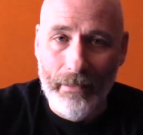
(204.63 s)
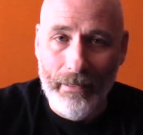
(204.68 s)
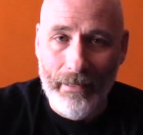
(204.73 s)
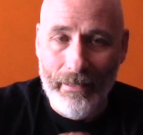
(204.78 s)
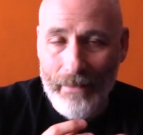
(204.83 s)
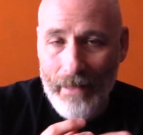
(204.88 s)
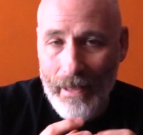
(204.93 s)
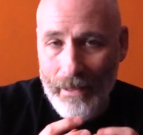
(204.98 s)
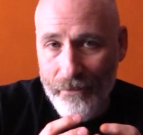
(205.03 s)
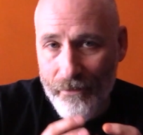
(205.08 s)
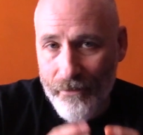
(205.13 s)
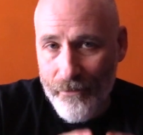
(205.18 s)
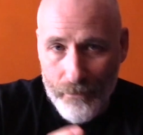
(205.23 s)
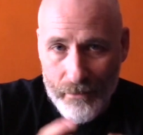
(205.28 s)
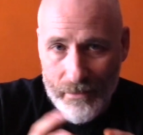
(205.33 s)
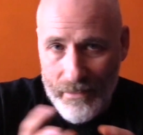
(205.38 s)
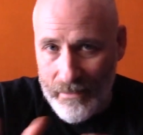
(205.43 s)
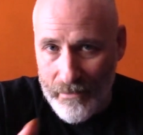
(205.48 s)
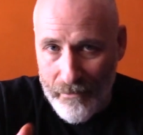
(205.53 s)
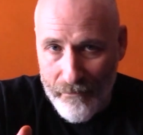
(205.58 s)
In that
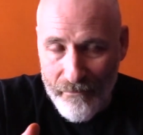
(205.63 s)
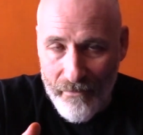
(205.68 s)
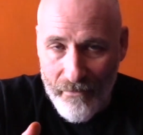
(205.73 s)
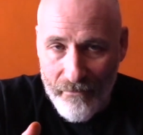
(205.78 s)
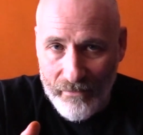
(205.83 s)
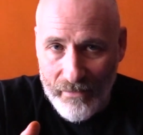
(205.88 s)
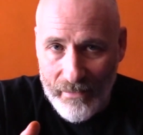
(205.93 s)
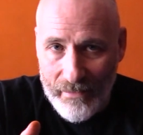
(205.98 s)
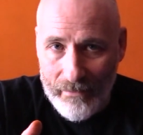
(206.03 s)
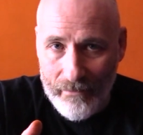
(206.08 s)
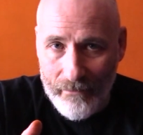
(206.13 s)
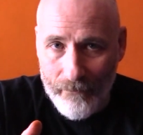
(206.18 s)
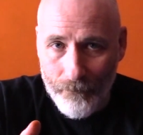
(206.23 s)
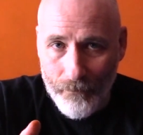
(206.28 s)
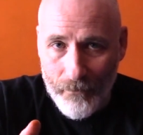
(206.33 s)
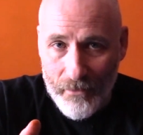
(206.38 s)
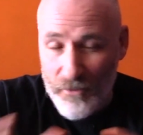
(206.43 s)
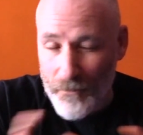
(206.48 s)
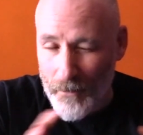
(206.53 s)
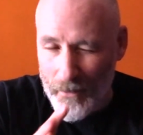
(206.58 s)
thirteen to fifteen
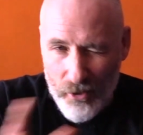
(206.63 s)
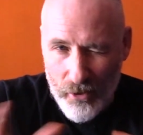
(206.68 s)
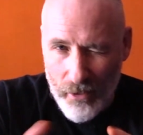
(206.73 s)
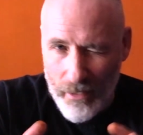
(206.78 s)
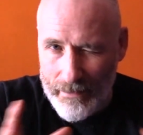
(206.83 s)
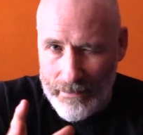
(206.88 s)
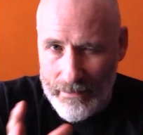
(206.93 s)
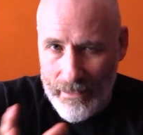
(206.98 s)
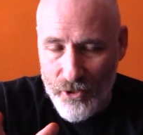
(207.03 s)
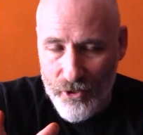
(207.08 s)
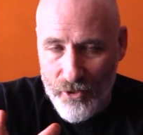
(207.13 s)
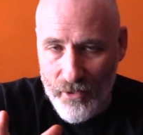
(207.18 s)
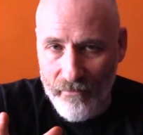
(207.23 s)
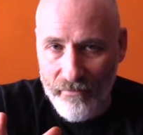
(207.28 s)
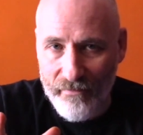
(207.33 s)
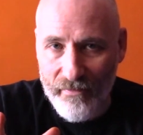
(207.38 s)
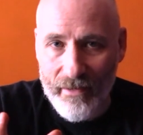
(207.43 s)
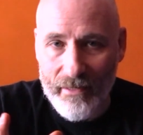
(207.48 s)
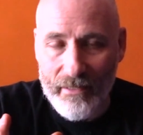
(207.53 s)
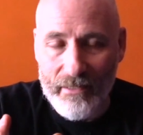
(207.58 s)
specialization
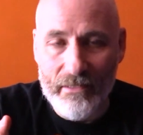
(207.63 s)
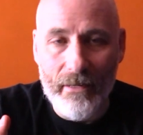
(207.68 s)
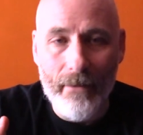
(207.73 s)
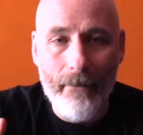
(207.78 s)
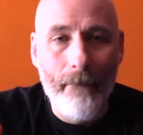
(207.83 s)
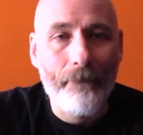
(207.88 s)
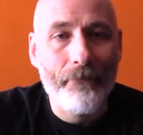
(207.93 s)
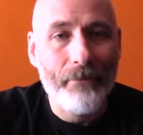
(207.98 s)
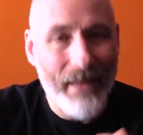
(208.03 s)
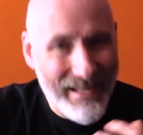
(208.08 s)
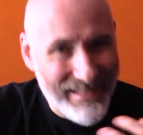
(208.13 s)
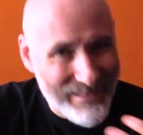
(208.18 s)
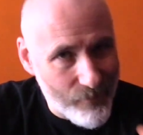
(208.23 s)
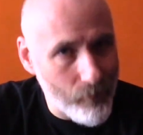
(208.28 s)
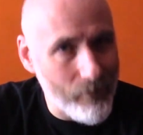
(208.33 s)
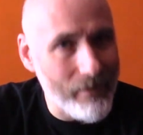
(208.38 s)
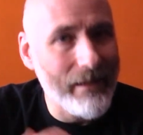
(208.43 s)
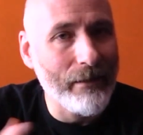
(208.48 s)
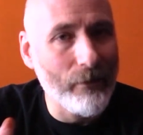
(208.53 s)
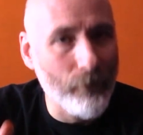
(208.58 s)
phase, that's
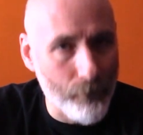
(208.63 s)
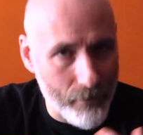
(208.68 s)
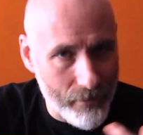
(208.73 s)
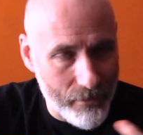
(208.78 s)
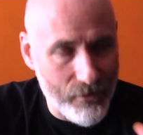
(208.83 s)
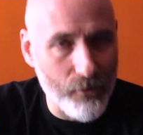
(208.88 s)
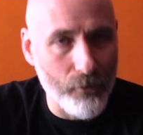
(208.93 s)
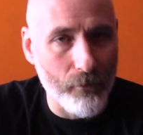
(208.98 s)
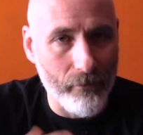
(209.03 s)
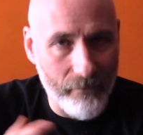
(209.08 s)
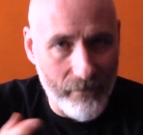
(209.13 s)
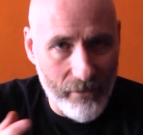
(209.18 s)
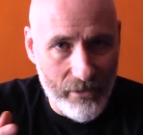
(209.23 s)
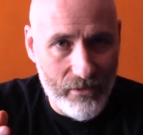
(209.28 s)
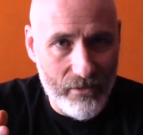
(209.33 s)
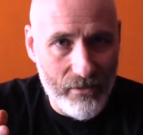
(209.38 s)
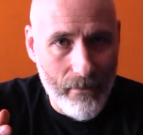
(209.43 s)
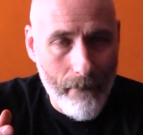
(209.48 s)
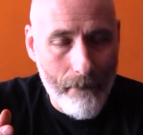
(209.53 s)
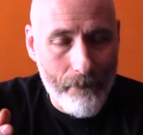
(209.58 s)
where they learn
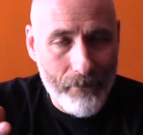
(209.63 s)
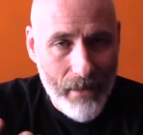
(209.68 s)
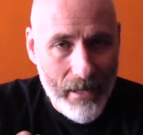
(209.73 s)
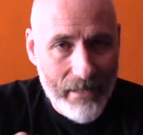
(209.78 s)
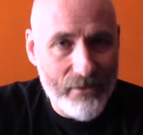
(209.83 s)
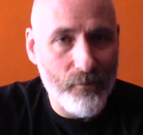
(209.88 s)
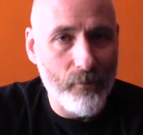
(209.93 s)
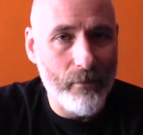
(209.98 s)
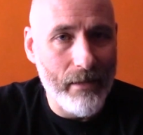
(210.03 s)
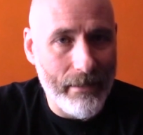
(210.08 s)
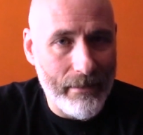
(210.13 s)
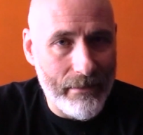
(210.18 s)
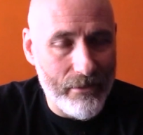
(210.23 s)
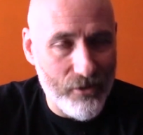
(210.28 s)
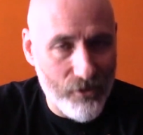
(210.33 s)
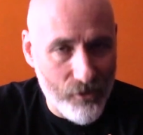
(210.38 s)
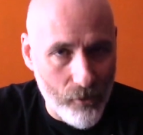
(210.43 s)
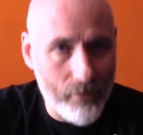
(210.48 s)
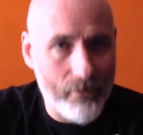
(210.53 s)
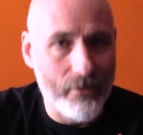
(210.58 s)
assertiveness. That's where they
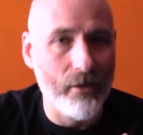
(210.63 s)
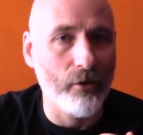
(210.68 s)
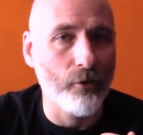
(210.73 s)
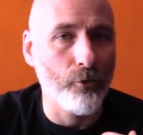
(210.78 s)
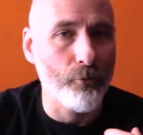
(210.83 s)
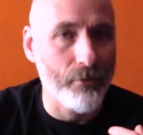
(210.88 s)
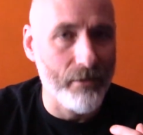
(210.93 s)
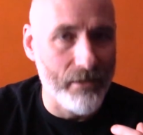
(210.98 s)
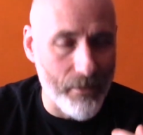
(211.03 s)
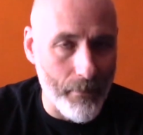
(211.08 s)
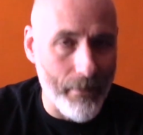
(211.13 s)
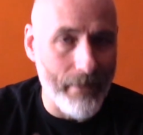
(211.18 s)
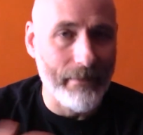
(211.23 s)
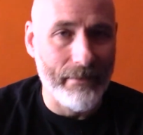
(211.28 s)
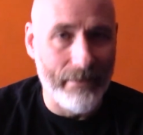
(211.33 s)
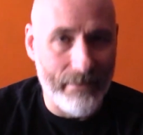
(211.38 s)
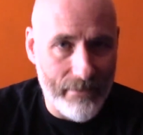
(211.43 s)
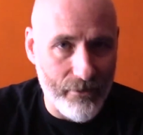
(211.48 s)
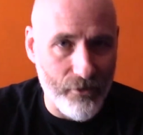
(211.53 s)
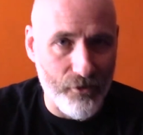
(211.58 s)
start to learn to make
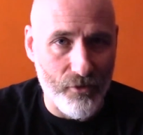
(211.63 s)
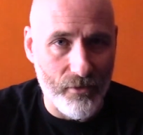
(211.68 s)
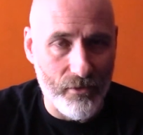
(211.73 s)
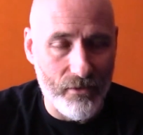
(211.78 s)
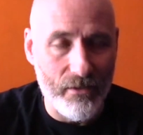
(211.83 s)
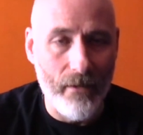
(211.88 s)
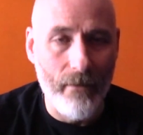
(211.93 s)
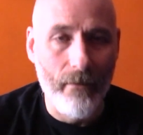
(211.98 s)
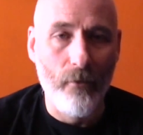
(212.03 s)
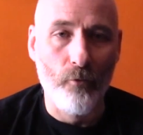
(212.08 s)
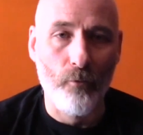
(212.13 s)
decisions.